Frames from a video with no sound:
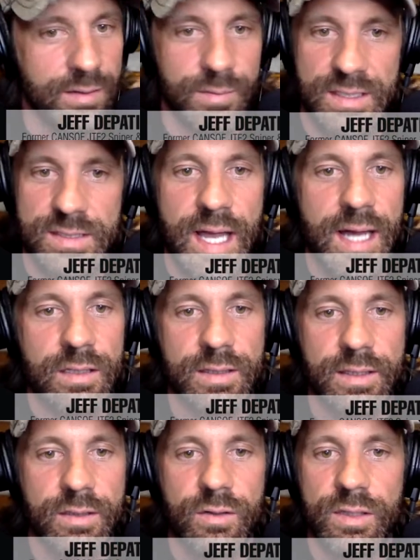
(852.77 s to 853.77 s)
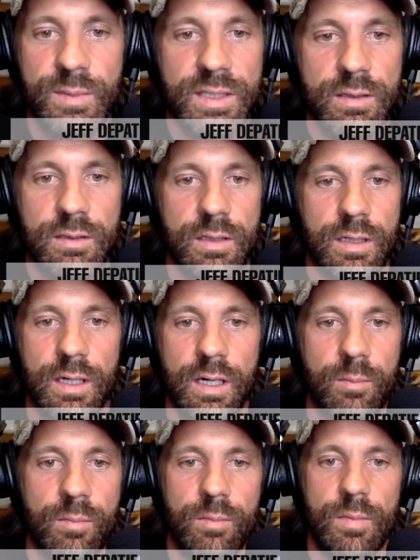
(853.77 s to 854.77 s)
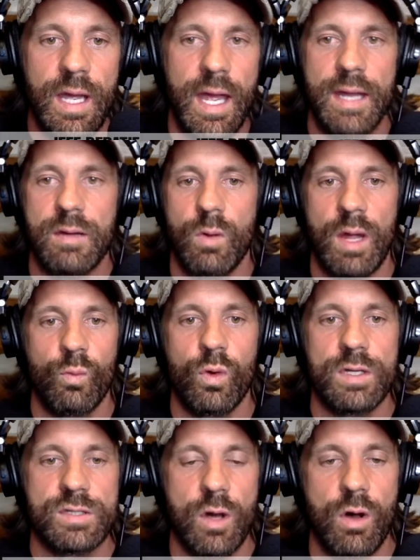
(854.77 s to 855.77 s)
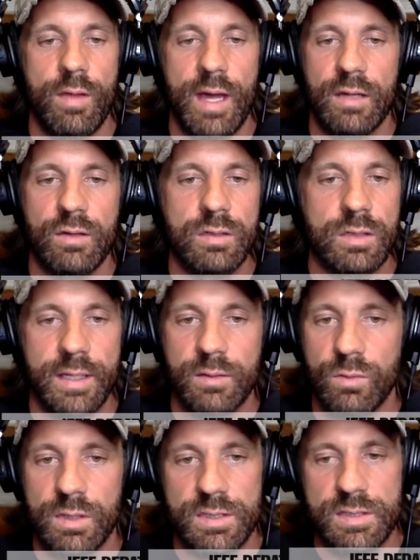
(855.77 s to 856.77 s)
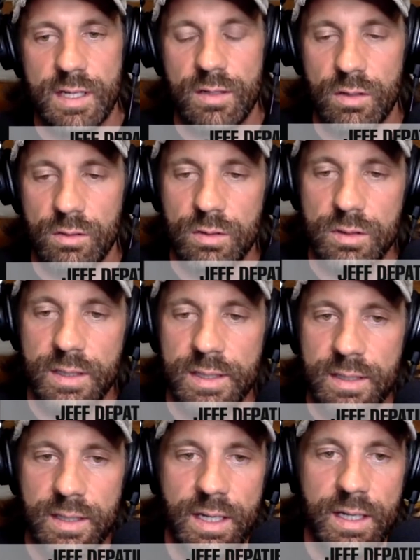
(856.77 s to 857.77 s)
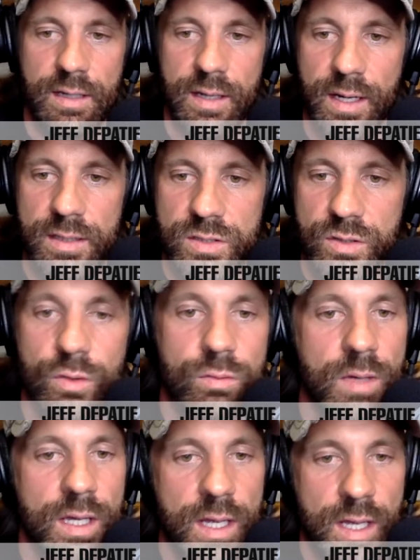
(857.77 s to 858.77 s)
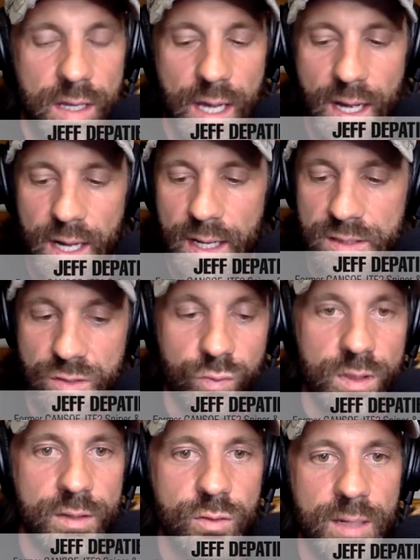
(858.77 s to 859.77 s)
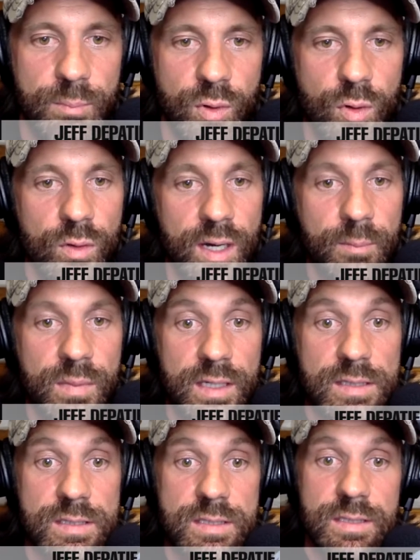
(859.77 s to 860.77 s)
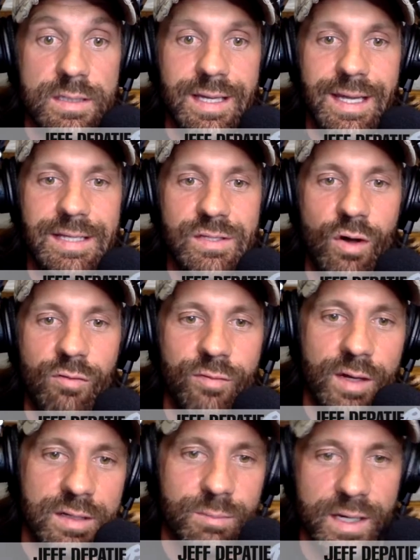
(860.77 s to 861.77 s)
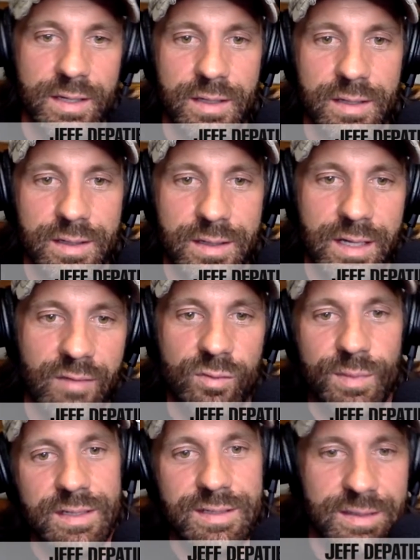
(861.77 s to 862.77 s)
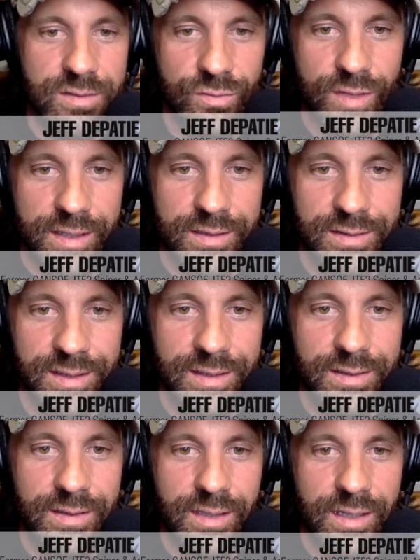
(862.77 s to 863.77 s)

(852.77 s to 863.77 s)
Exactly, you know what I mean? And what does all that look like? What does that all look like? And so it's a really great program because it's all funded by the government indirectly.